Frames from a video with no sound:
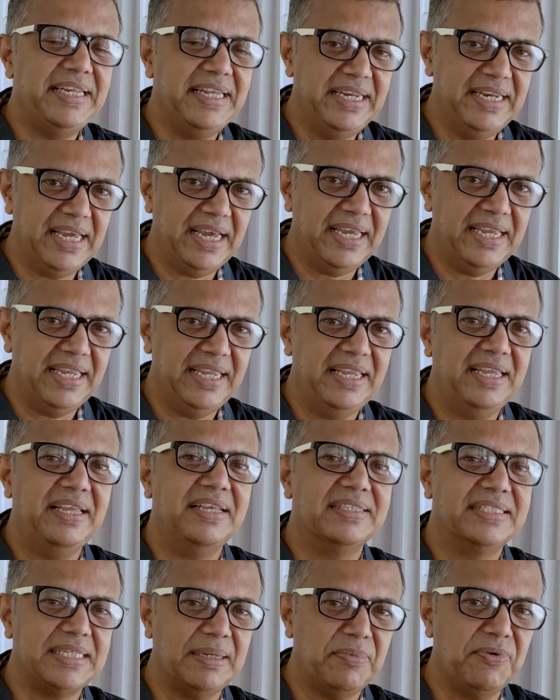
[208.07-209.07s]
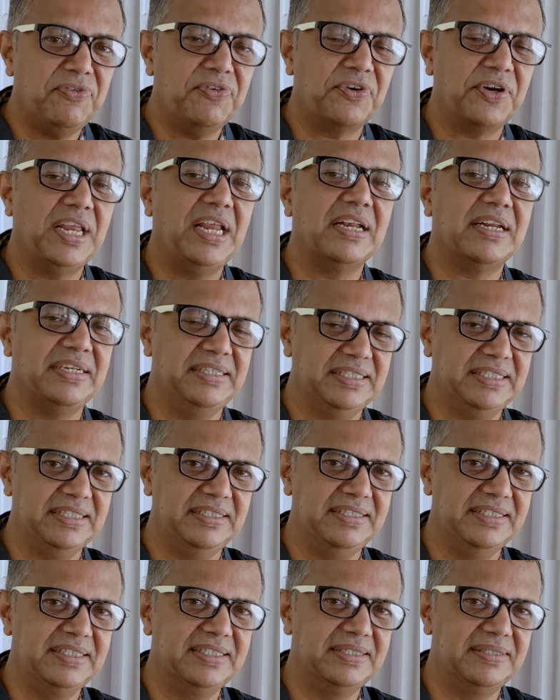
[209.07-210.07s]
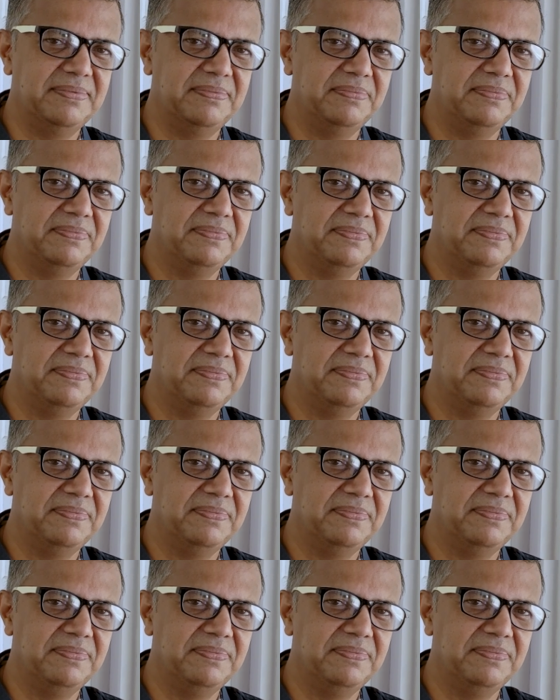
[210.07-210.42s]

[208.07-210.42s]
deny some of our real concerns.